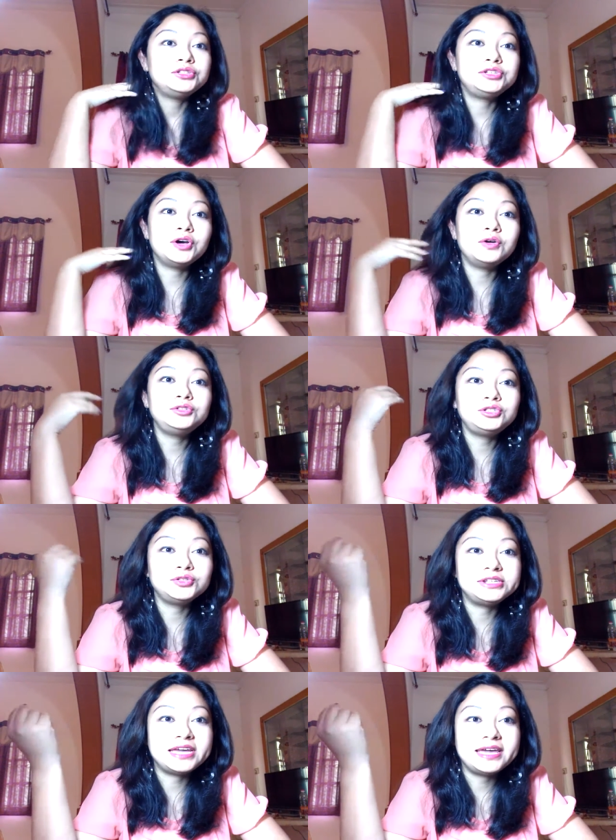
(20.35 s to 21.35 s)
So,
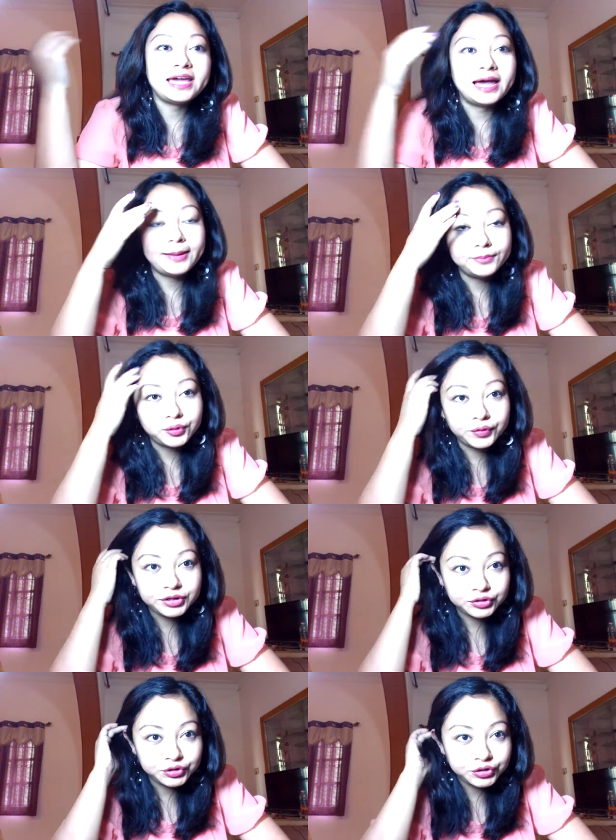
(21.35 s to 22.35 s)
today I am
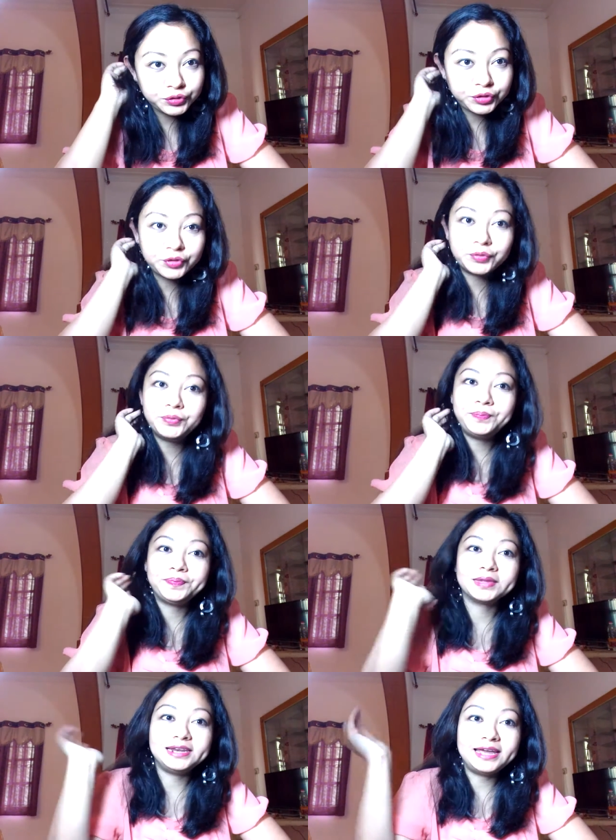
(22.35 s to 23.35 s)
going to show you,
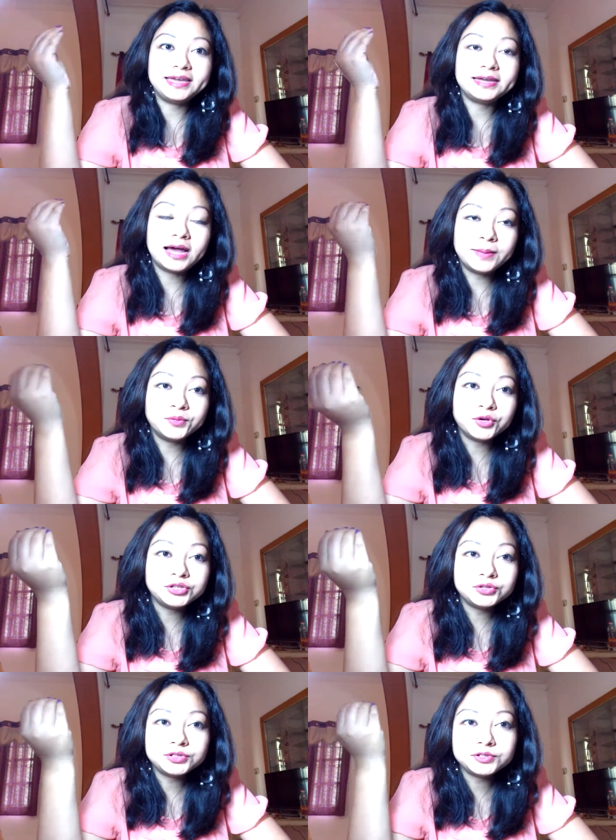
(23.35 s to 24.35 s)
I'm
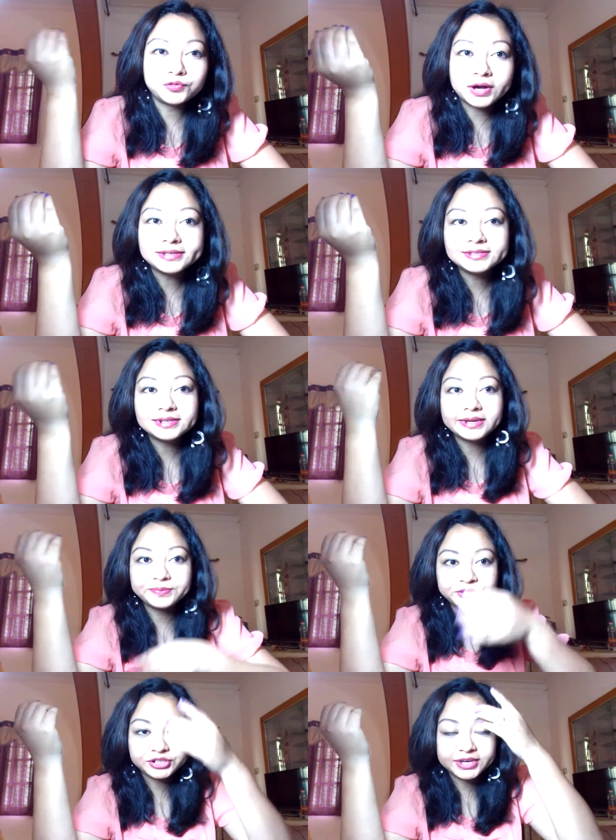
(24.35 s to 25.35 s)
going to swatch the
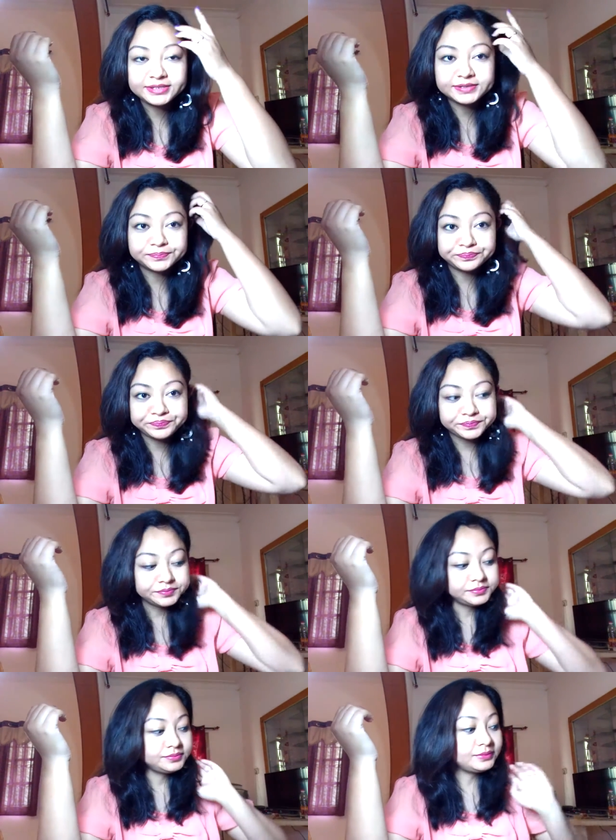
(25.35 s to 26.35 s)
lipsticks
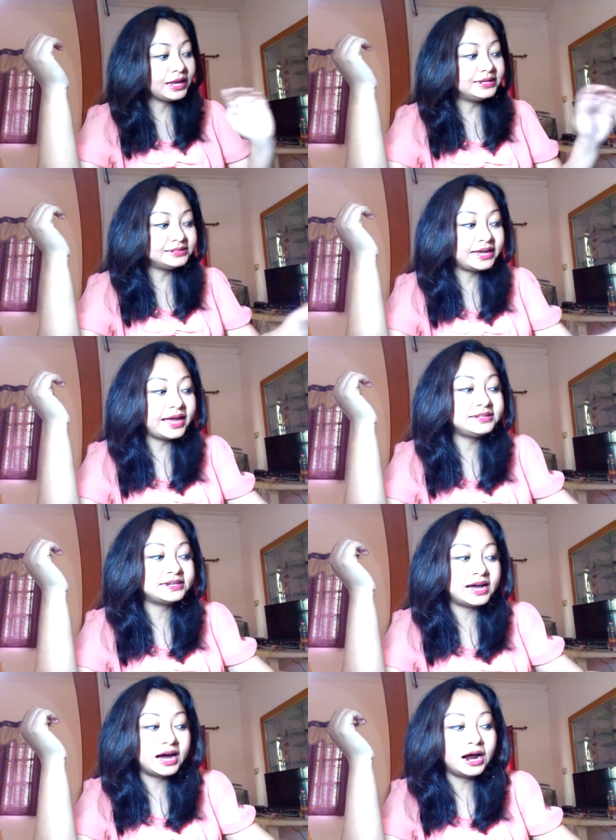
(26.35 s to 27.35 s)

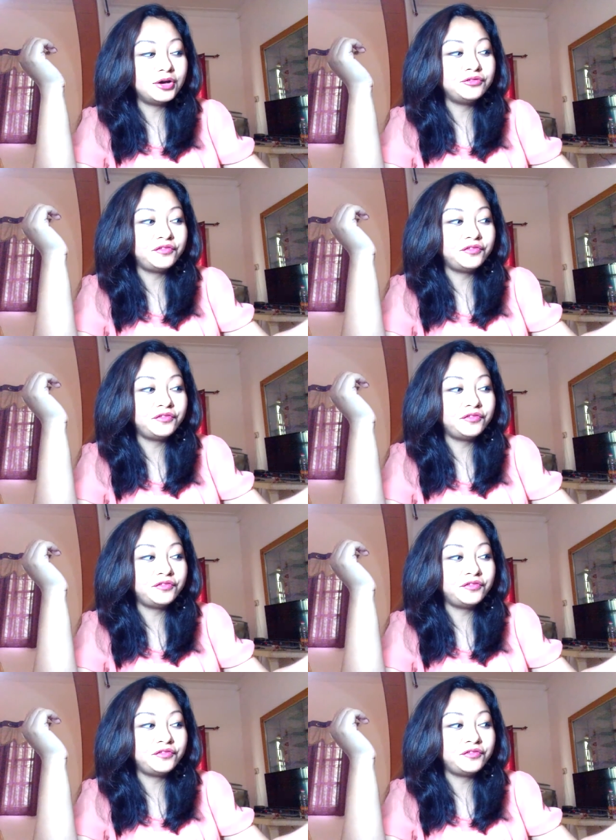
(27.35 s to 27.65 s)
that are